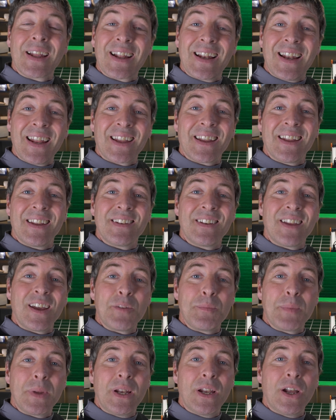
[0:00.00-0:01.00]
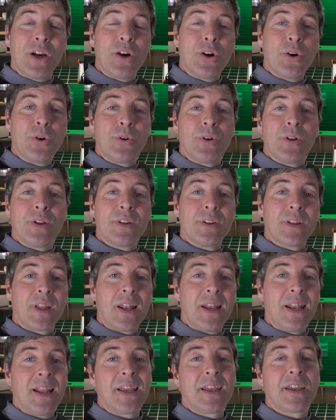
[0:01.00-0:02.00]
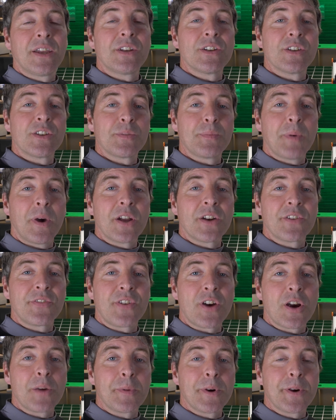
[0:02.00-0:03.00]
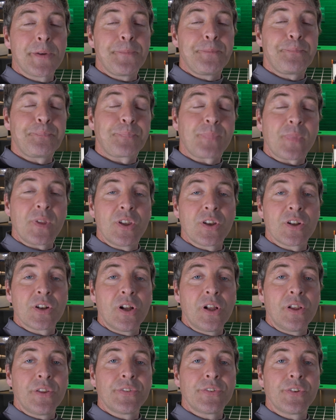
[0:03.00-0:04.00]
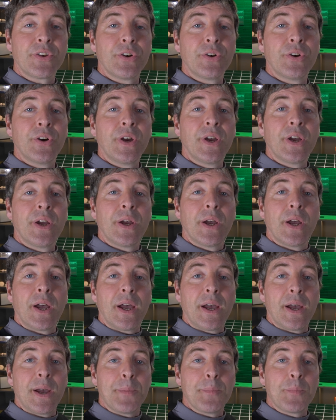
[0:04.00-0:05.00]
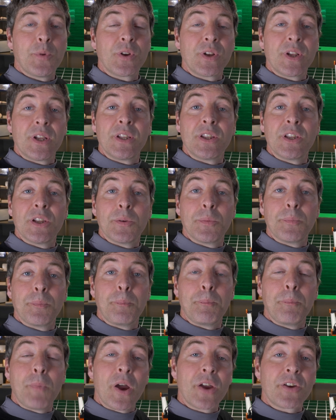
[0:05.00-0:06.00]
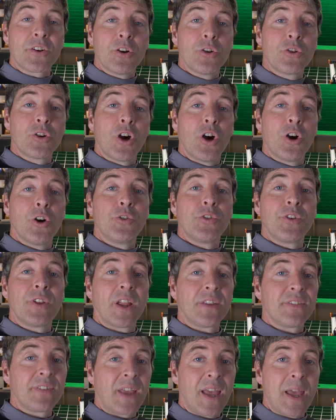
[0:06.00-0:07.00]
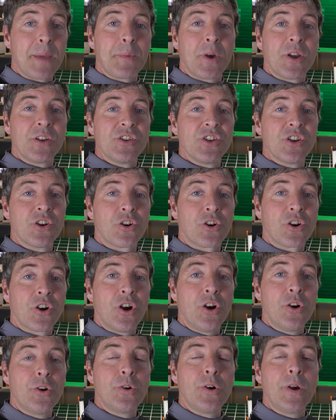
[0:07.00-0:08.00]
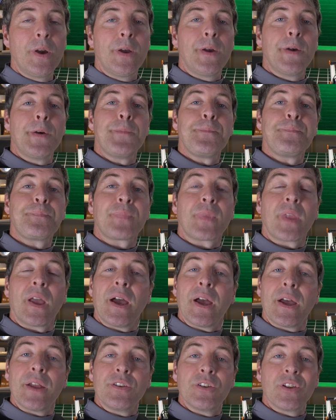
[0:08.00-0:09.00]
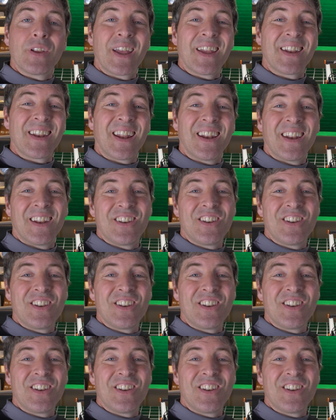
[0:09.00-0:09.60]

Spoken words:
Click down below the link to Spider Farmer. You can also put in the MIGRO code, that's MIGRO, and you'll get an